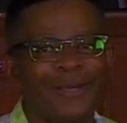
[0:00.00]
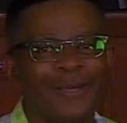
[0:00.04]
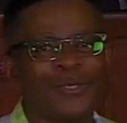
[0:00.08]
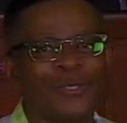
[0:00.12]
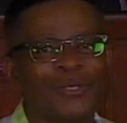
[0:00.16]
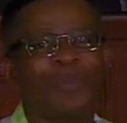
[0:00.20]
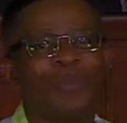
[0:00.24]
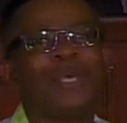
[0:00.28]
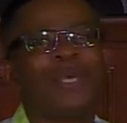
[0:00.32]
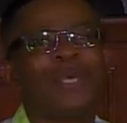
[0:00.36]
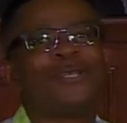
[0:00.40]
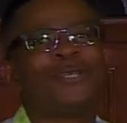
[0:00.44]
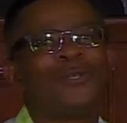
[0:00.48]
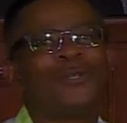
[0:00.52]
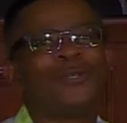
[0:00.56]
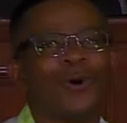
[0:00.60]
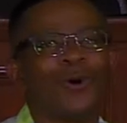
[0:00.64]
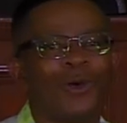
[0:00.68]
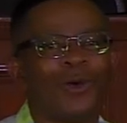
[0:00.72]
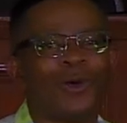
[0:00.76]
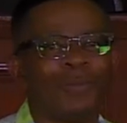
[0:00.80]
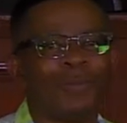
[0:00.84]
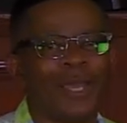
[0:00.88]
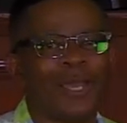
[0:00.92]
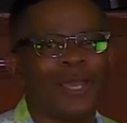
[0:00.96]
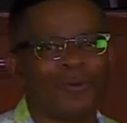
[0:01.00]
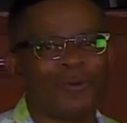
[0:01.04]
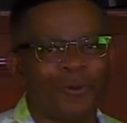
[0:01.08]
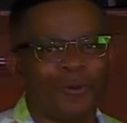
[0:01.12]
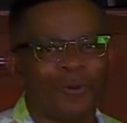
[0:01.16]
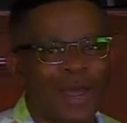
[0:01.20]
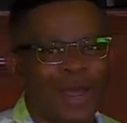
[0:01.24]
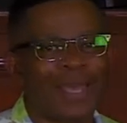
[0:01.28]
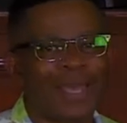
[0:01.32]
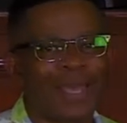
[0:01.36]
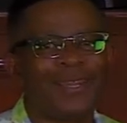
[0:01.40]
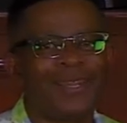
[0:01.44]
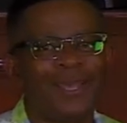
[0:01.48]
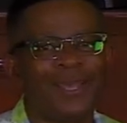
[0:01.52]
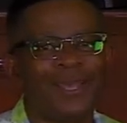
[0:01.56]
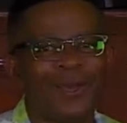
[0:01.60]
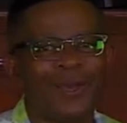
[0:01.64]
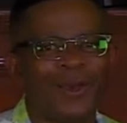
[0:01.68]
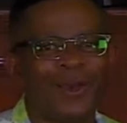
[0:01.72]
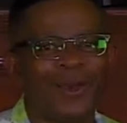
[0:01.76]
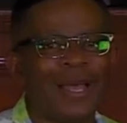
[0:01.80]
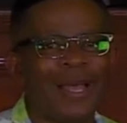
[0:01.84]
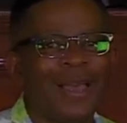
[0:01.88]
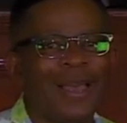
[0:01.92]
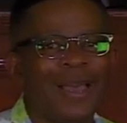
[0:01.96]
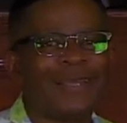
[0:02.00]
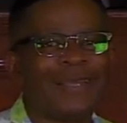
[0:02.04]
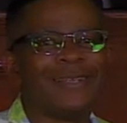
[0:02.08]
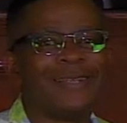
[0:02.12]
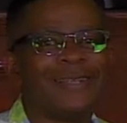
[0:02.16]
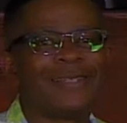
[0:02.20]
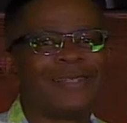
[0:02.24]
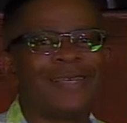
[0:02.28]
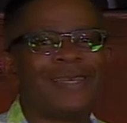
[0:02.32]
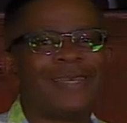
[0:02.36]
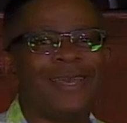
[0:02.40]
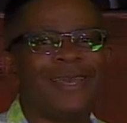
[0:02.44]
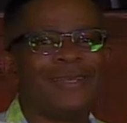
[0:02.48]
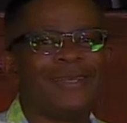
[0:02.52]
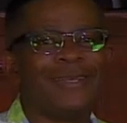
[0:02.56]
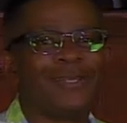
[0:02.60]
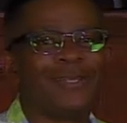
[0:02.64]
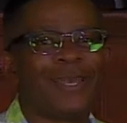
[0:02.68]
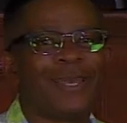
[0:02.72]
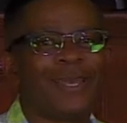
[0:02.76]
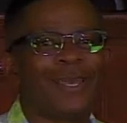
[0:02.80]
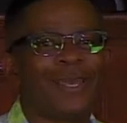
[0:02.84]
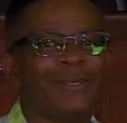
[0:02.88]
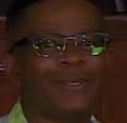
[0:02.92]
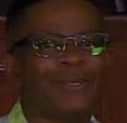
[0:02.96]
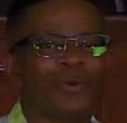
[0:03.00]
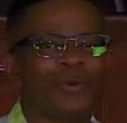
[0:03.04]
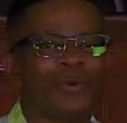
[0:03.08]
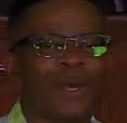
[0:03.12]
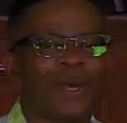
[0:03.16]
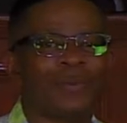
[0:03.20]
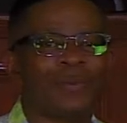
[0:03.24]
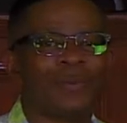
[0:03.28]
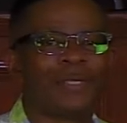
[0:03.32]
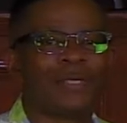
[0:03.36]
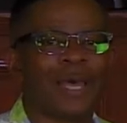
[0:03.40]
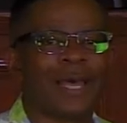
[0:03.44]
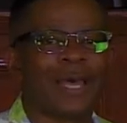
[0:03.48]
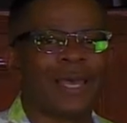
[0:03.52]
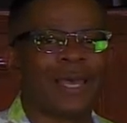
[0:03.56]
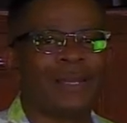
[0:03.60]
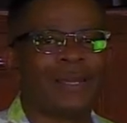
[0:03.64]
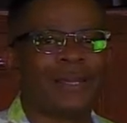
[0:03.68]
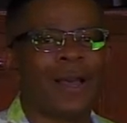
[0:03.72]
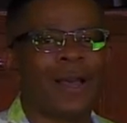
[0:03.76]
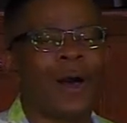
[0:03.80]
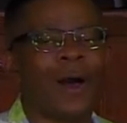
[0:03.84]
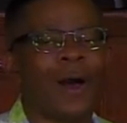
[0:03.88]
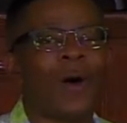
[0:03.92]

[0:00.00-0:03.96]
So please join me right here at the CN Jenkins website,